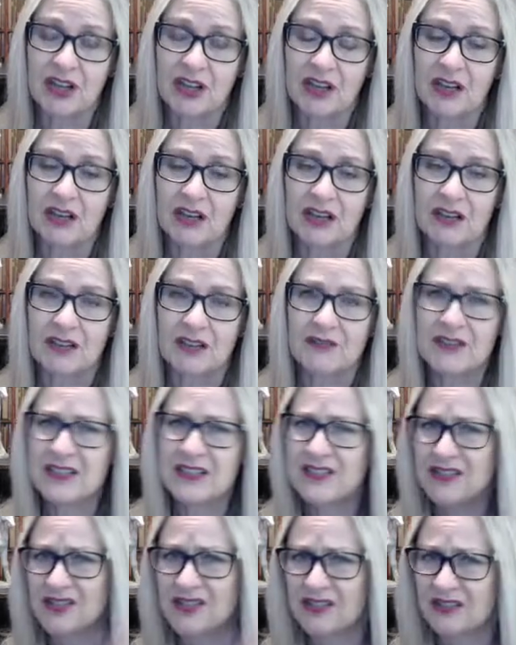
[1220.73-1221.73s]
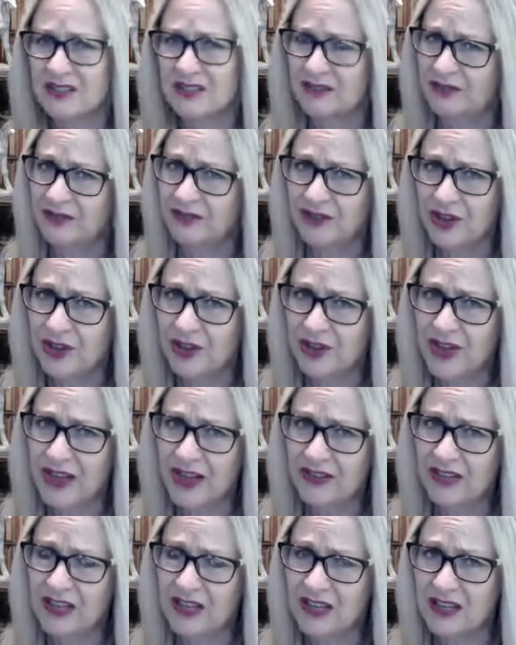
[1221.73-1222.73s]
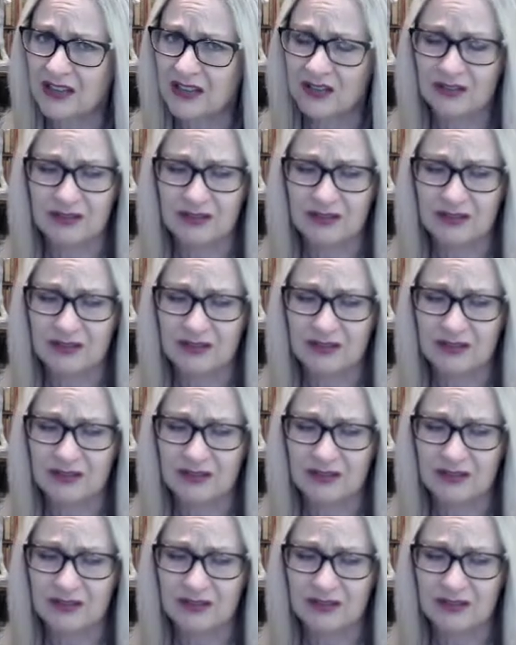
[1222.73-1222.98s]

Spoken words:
It just kind of floated out in the ether